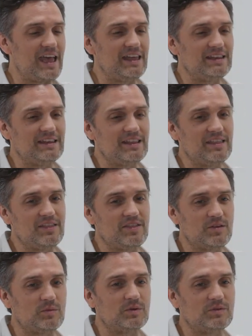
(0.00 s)
And
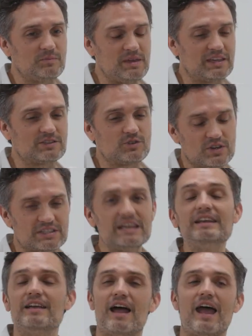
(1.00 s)
because
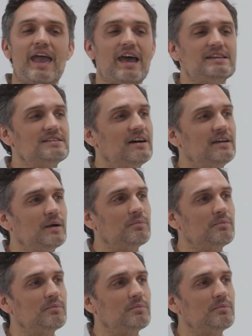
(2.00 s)
Christine and I had done a